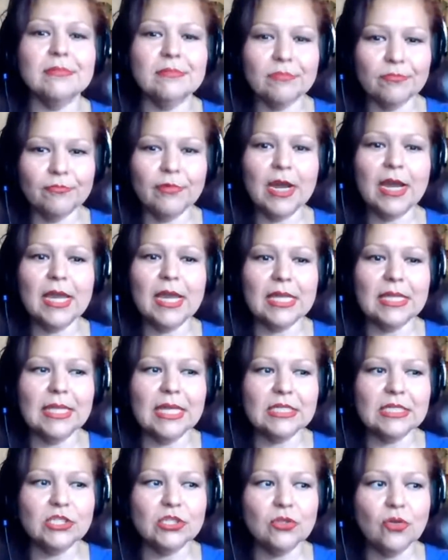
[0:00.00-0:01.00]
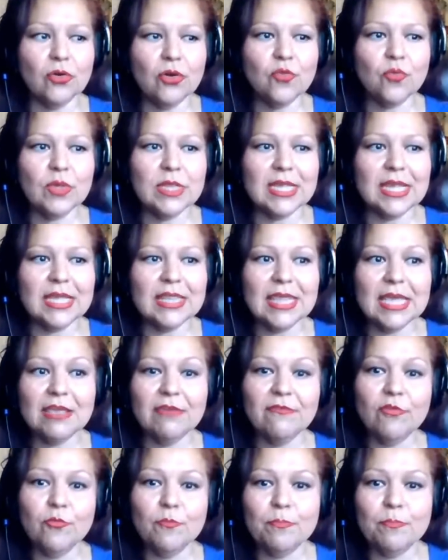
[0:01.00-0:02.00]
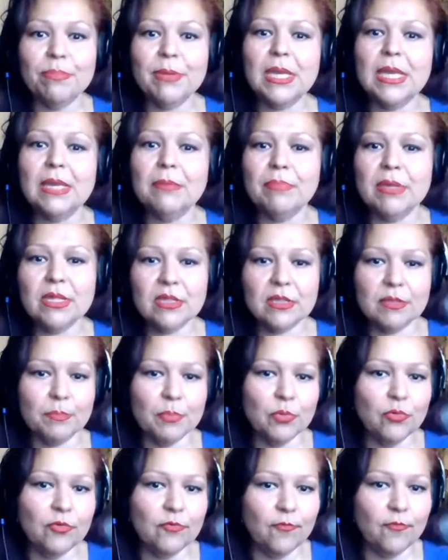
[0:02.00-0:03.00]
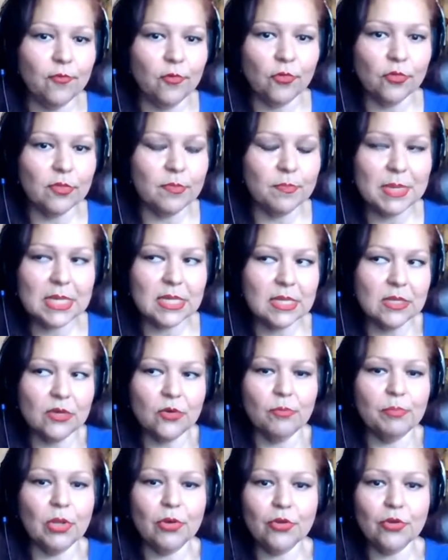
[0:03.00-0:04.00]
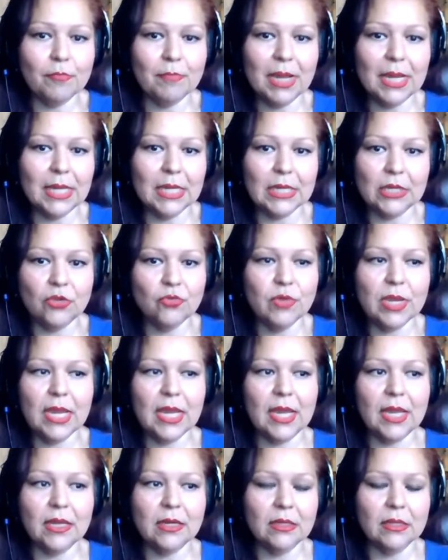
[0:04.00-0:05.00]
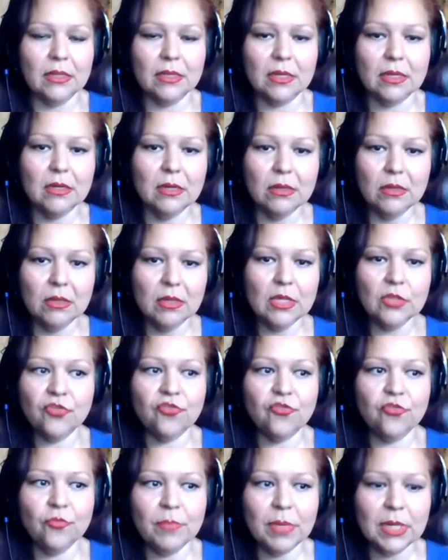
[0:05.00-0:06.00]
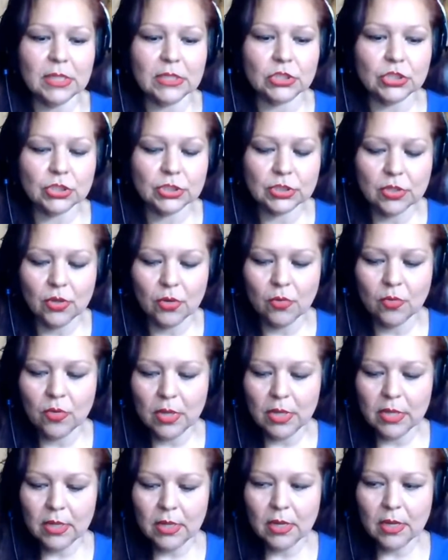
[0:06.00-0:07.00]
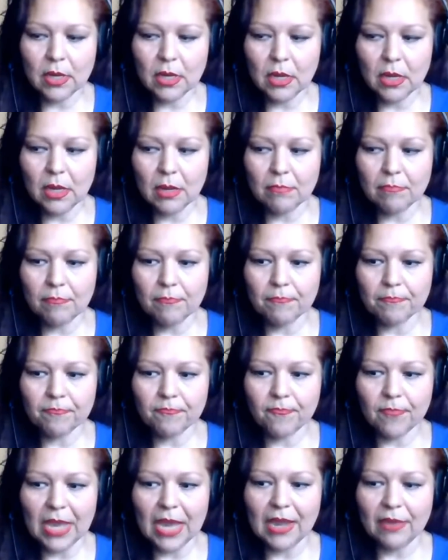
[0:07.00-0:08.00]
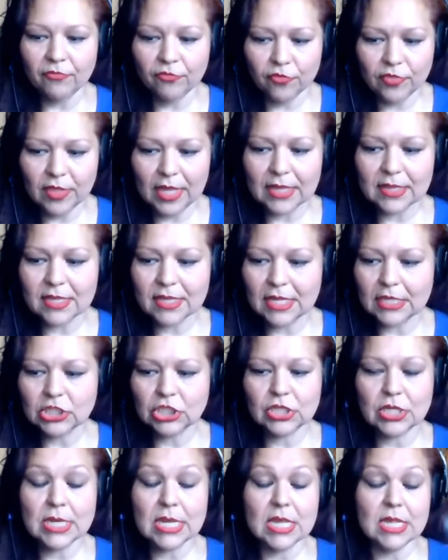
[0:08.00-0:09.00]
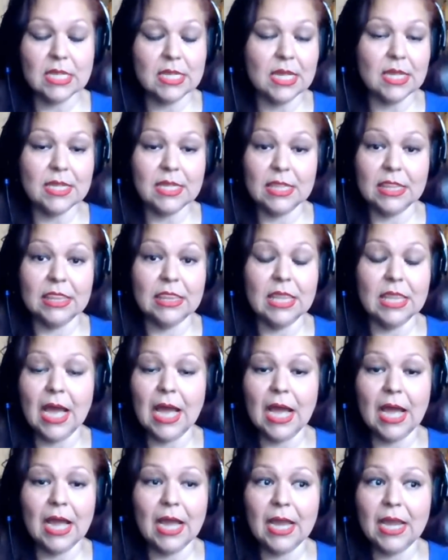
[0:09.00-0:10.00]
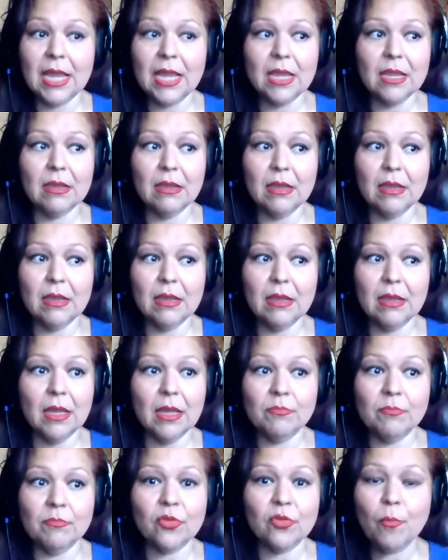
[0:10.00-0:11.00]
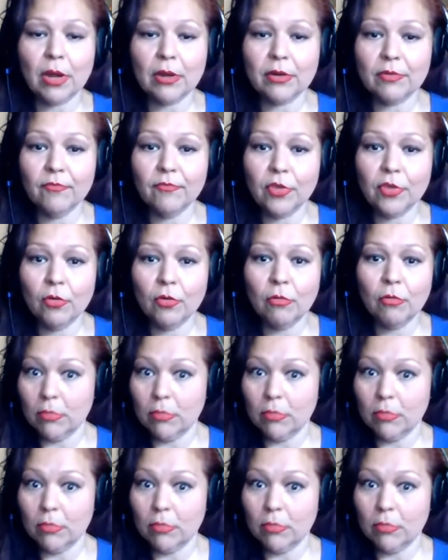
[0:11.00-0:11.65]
Right. Like Dolores would say, they give you baby spoonfuls because it'll blow your mind. You can't handle it. It's too much. So after that session, he says, I am so proud of you.